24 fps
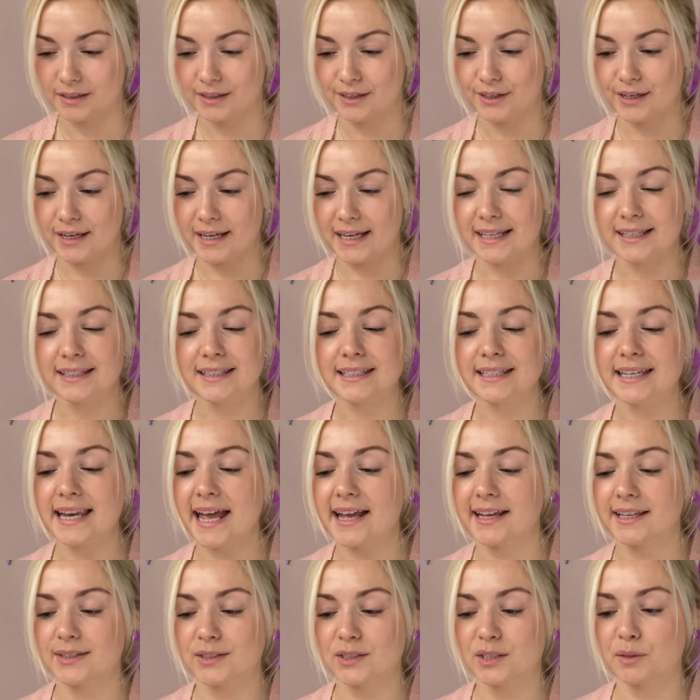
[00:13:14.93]
His
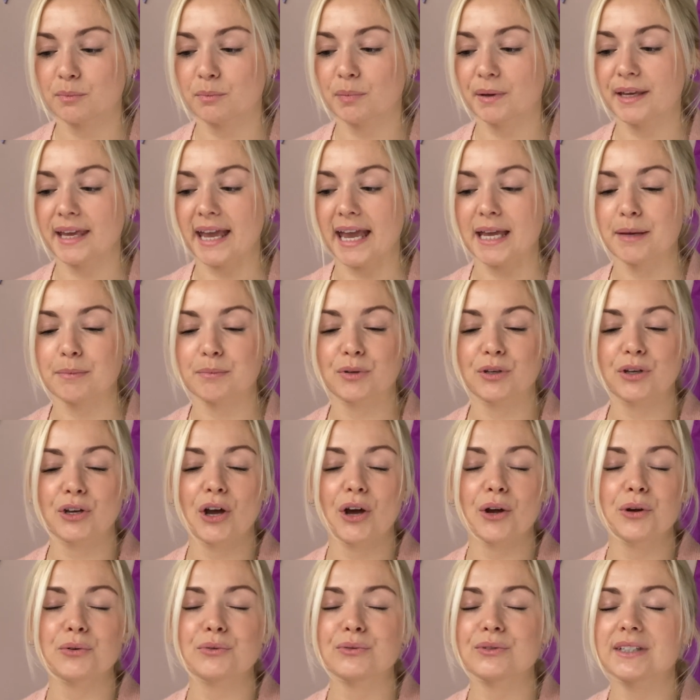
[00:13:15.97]
nest became
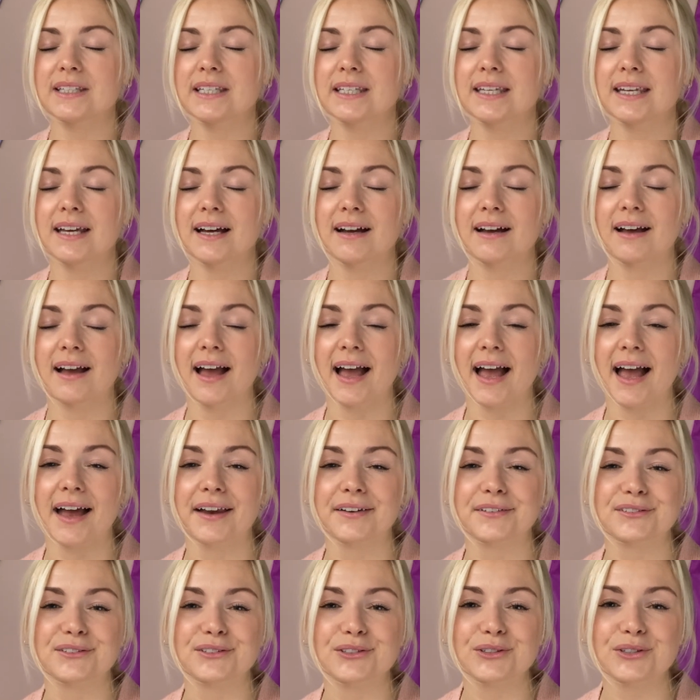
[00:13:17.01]
cozier
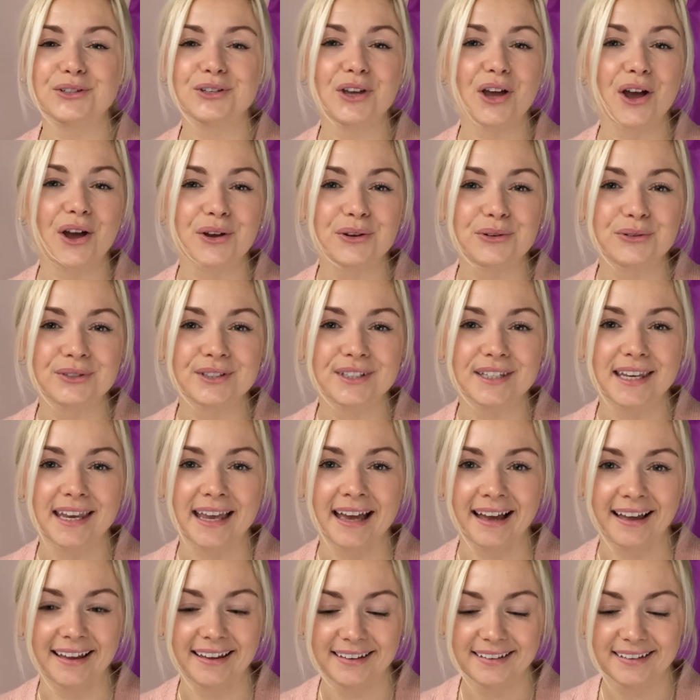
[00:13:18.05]
and
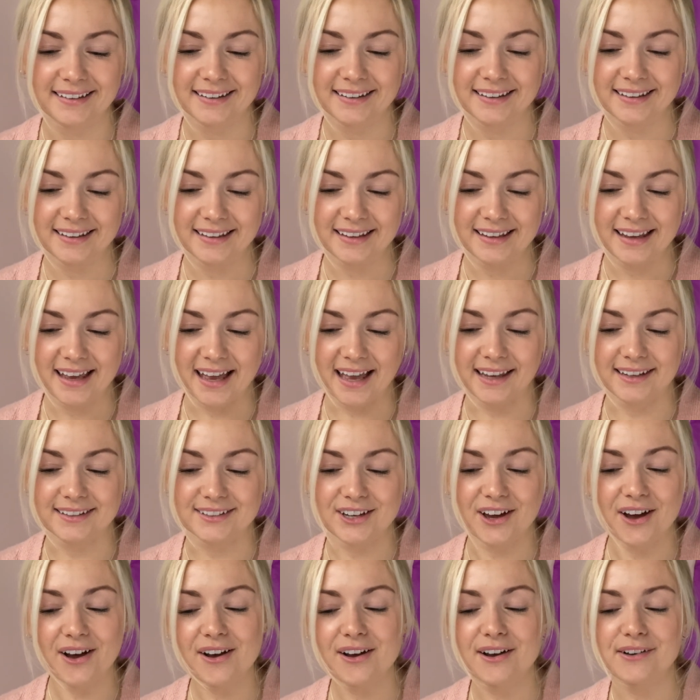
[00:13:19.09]
cozier, and
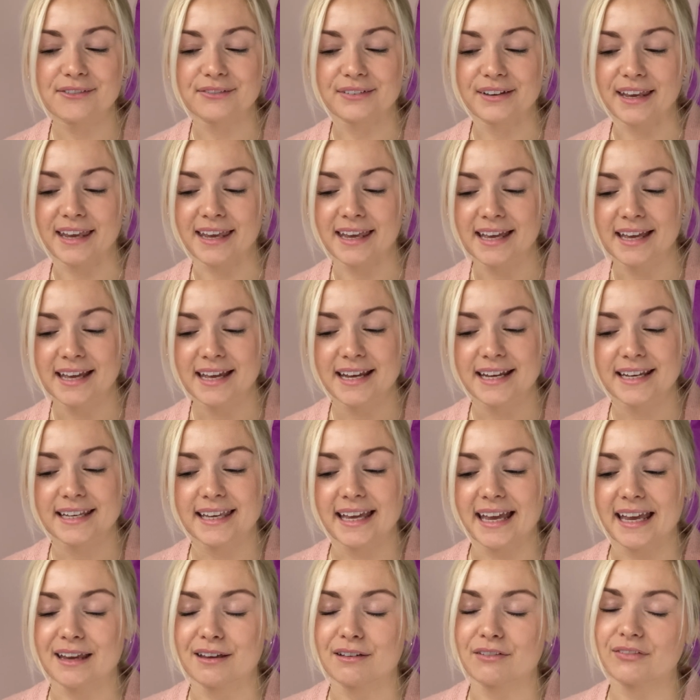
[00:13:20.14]
Harvey
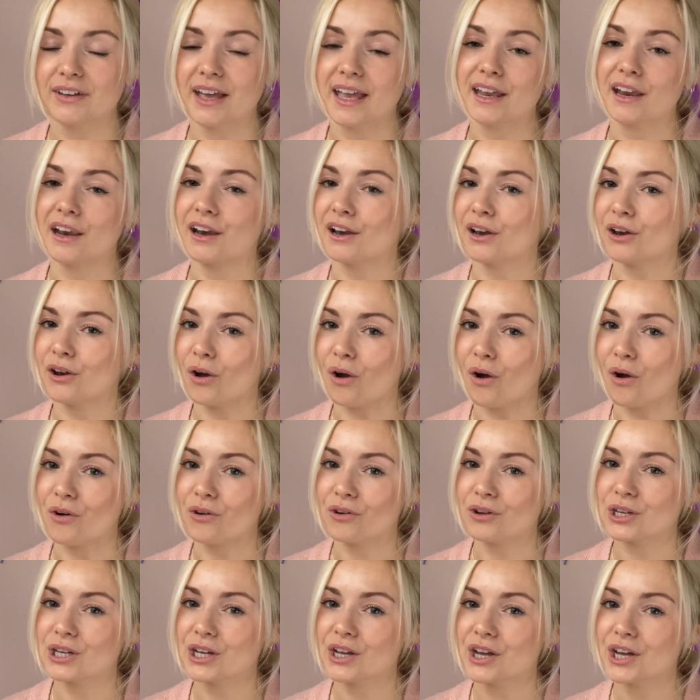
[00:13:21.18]
gave a
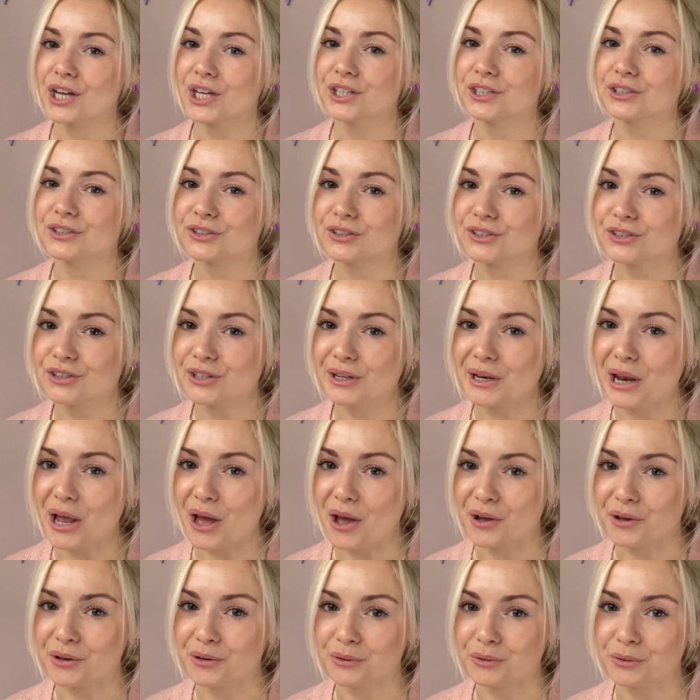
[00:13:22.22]
long,
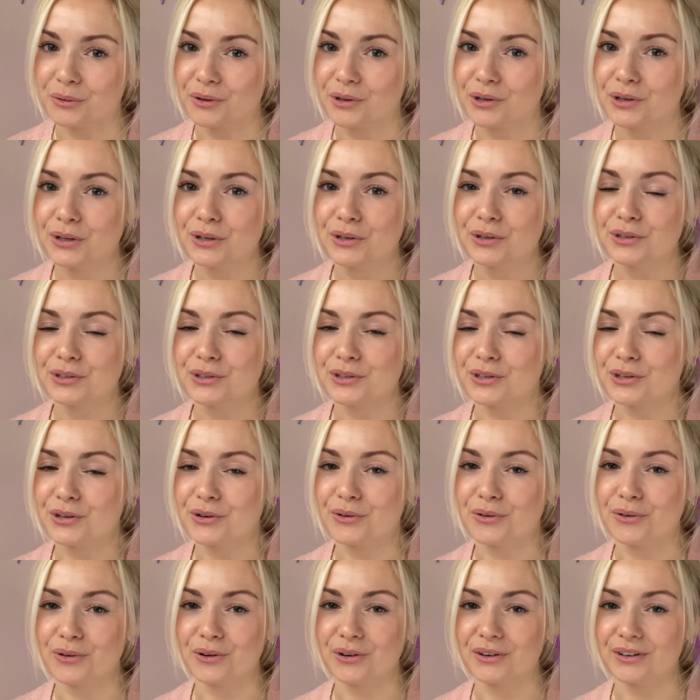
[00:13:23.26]
slow
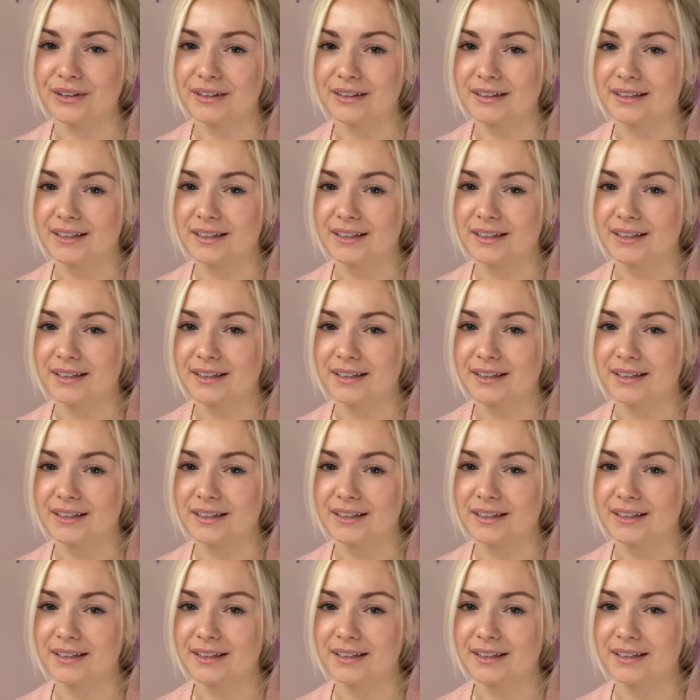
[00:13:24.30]
yawn.